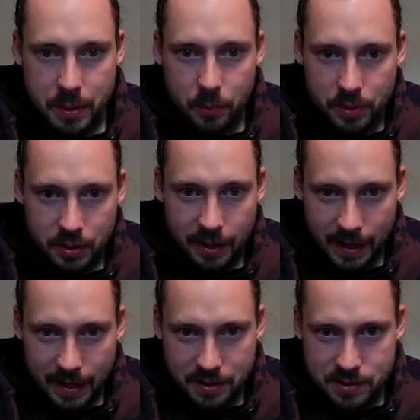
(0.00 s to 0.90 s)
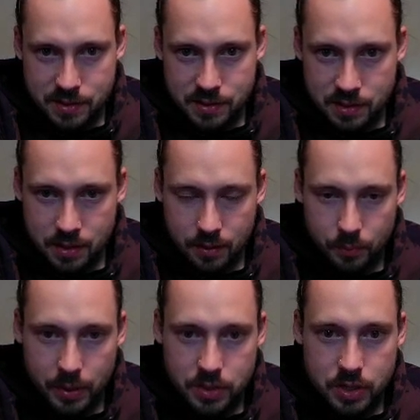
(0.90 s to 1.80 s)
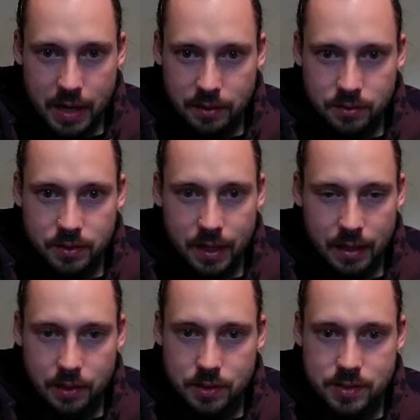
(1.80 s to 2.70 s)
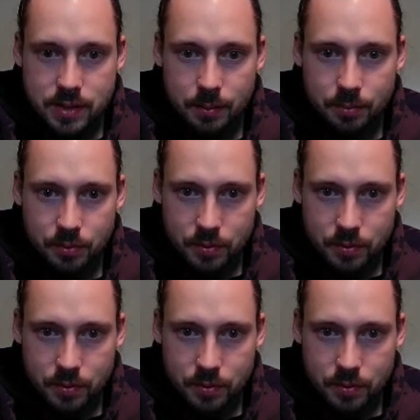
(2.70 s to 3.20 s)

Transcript: with Lance, which I kind of just skipped through the